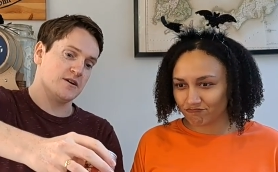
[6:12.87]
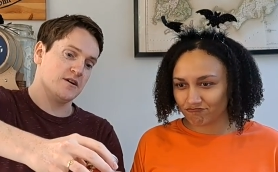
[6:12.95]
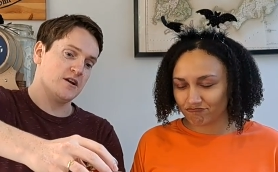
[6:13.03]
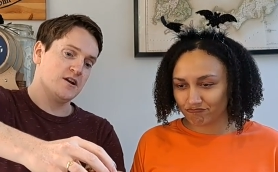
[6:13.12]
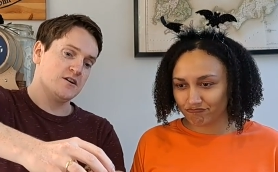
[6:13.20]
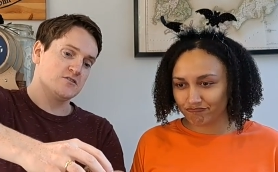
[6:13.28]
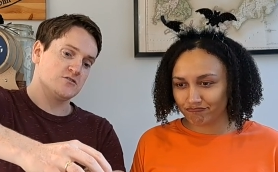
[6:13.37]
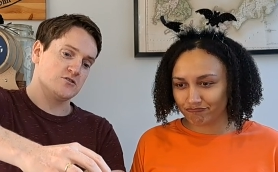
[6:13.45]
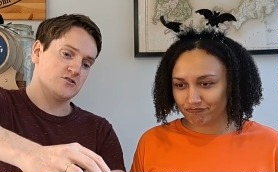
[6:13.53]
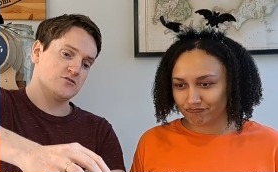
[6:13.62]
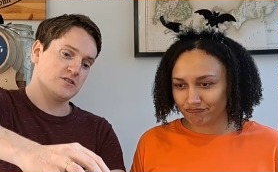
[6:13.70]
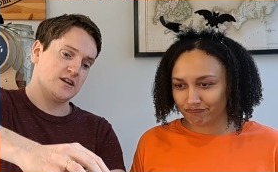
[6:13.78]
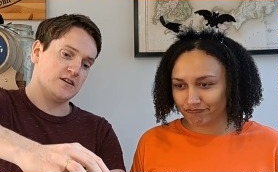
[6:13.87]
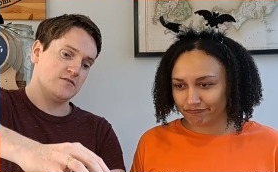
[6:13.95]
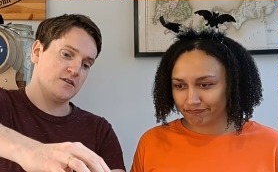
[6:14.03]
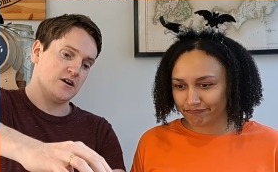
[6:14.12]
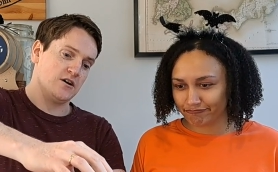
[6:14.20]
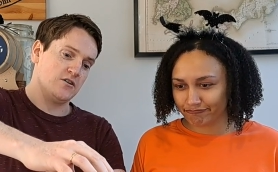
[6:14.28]
Speaker 1: beer, mm. so it mm. should
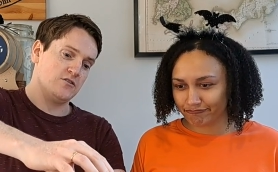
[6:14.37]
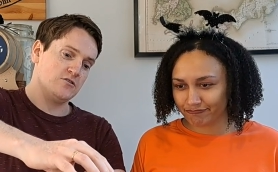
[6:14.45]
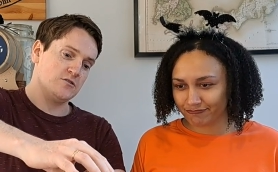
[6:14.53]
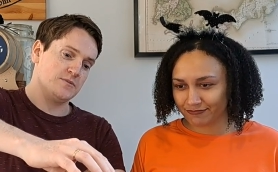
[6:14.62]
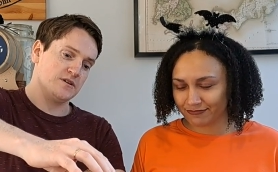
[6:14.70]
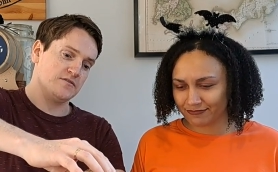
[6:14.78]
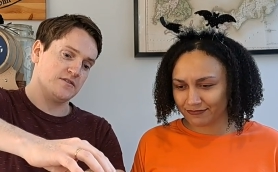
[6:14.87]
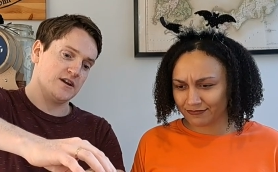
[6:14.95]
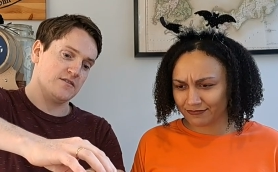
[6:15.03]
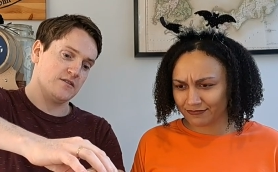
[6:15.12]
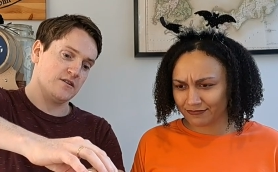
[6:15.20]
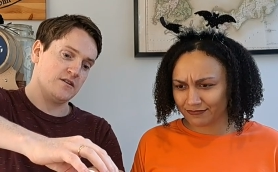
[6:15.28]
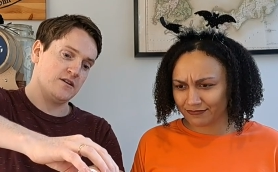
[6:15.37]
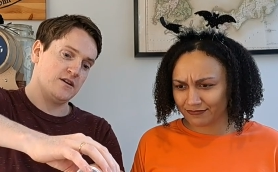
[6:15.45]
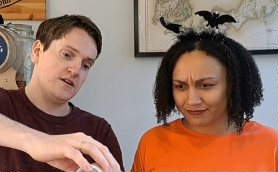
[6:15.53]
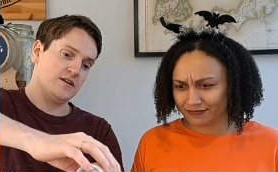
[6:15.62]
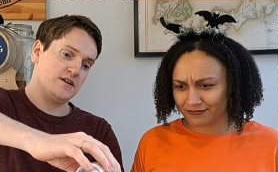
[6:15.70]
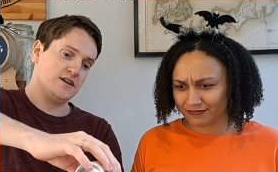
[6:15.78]
give a good bit of flavor
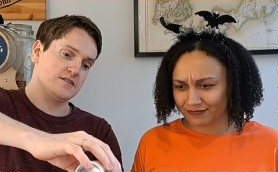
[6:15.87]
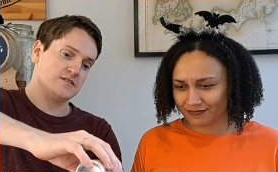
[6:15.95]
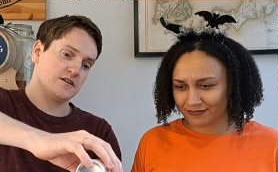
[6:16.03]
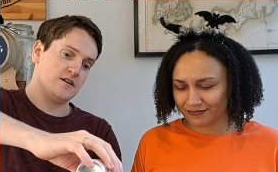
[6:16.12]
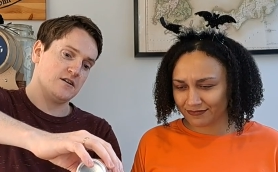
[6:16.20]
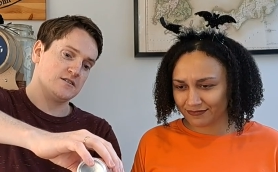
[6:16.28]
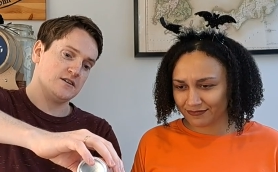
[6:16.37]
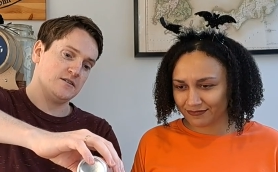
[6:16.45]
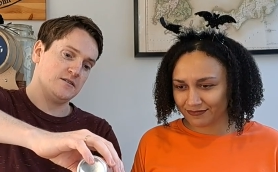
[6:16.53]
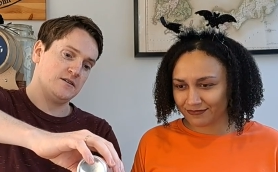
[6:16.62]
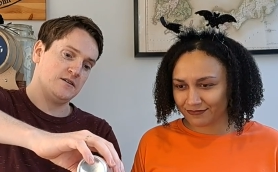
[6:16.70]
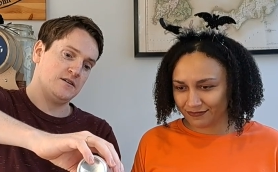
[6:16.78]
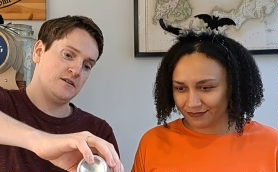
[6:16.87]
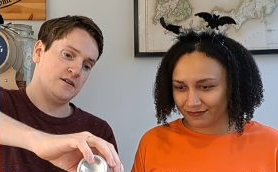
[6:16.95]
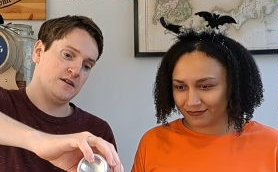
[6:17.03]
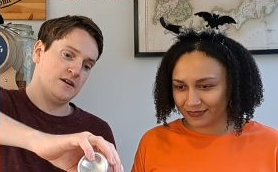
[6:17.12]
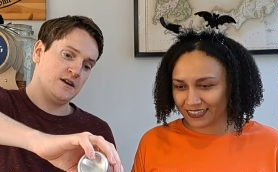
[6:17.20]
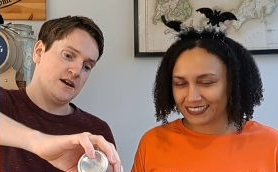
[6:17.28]
into the cocktail.
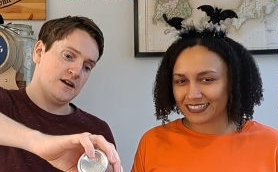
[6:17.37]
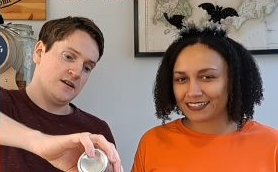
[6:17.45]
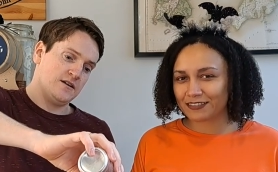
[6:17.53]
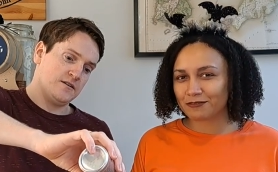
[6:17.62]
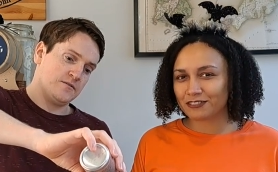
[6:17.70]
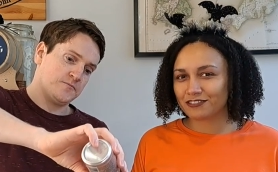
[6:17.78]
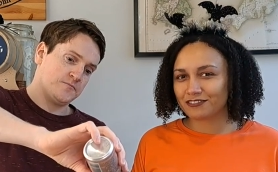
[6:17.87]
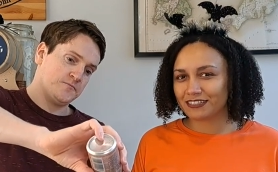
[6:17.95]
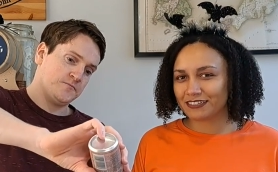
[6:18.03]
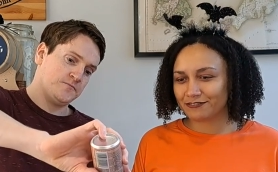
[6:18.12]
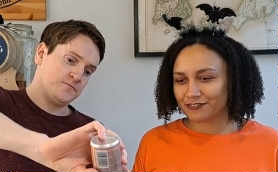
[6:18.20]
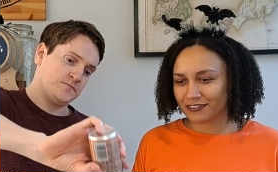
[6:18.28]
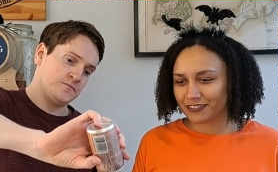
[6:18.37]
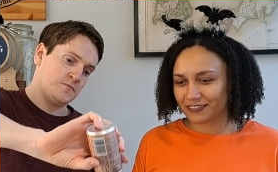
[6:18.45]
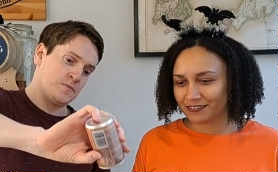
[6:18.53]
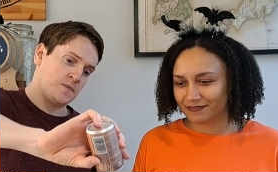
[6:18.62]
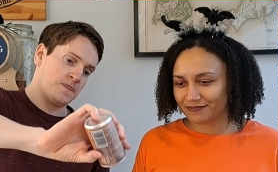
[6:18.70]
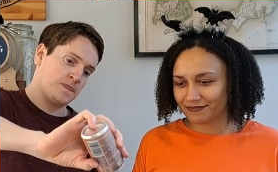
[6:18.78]
Speaker 2: Exactly what you need
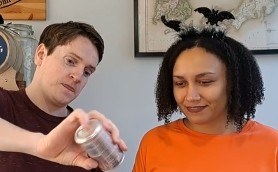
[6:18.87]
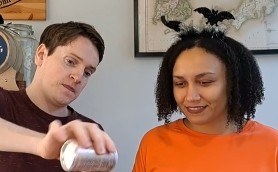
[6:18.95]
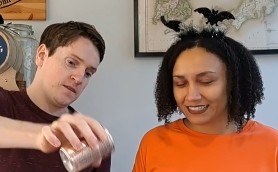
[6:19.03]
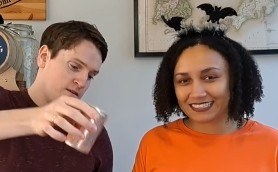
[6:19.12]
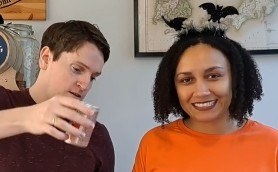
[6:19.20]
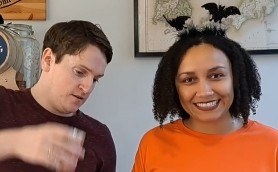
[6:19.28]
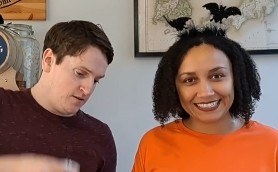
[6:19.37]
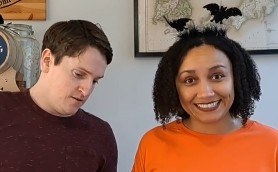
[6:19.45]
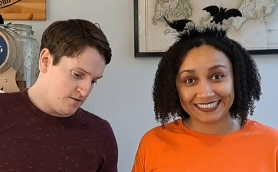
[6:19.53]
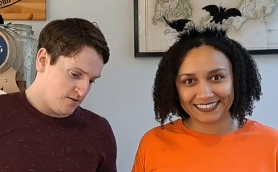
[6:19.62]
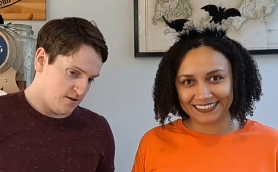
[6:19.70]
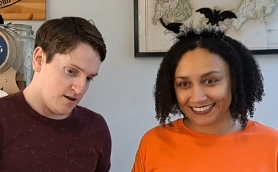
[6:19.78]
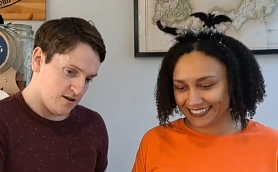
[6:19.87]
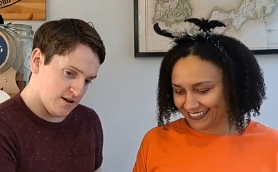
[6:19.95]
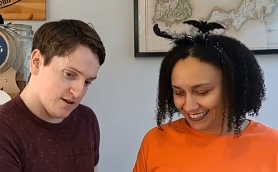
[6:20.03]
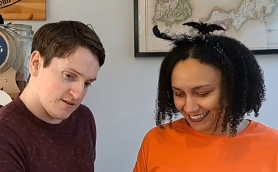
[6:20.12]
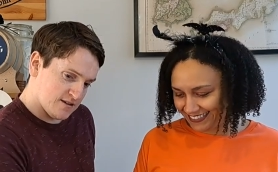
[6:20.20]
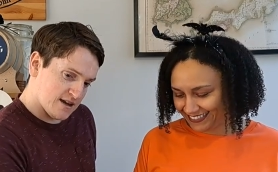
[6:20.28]
for this season. Yeah,
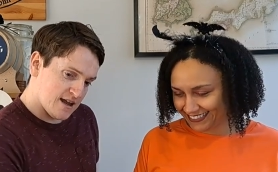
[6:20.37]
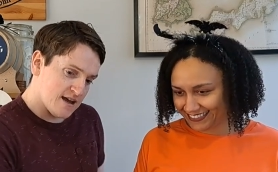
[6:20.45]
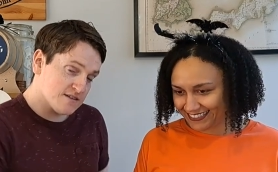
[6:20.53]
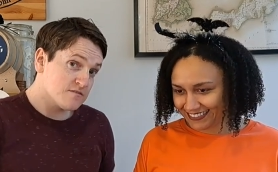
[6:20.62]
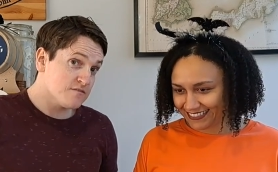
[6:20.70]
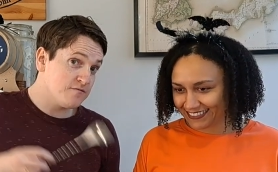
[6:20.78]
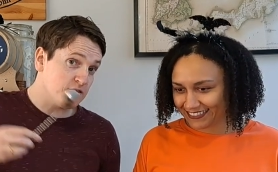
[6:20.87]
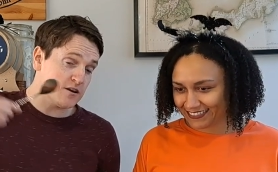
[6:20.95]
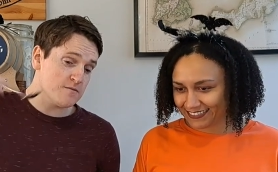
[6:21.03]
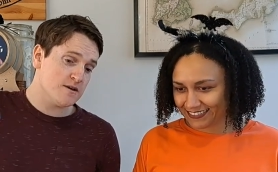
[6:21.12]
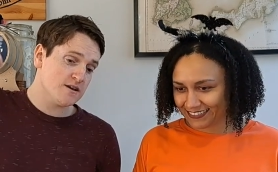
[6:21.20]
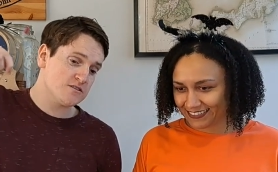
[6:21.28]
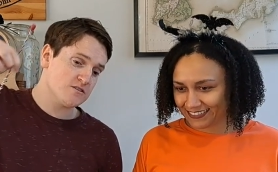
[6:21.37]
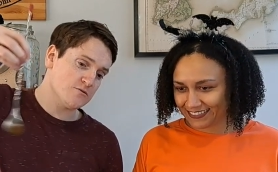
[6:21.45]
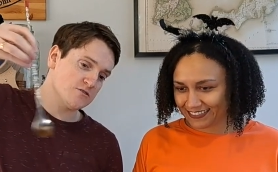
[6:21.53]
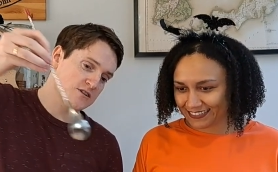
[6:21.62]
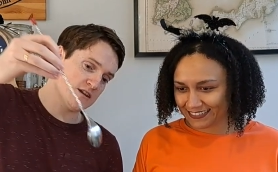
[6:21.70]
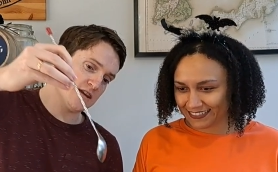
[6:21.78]
Speaker 1: and that hasn't fully mixed, so
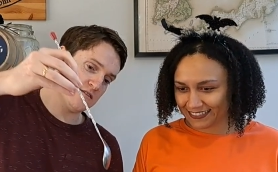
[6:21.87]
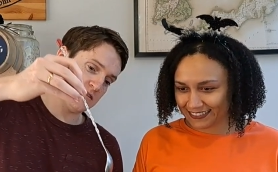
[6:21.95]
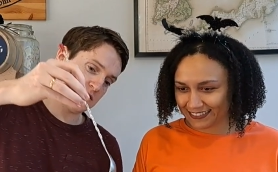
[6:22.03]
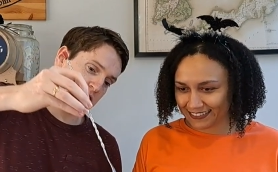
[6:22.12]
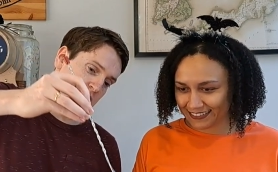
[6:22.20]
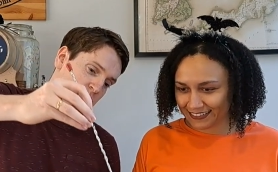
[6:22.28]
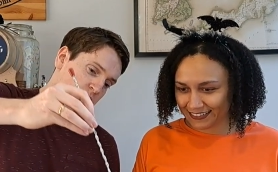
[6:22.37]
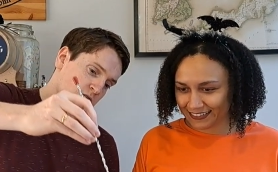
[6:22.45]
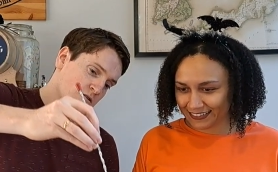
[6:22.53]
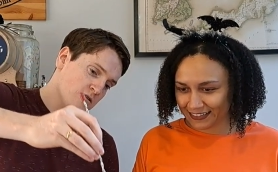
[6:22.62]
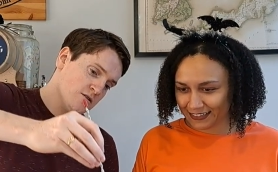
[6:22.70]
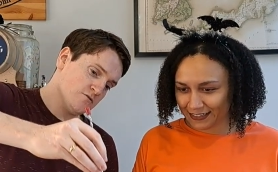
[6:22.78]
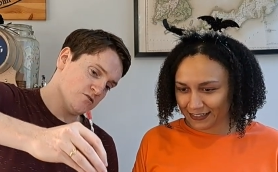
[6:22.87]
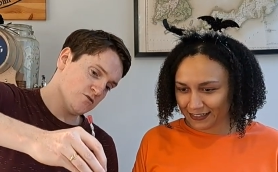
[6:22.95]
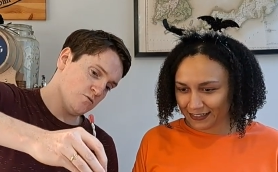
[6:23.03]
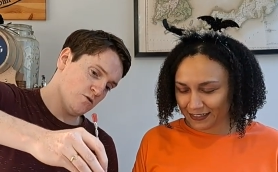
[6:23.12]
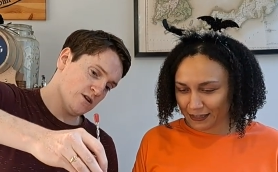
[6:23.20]
we're just gonna give it just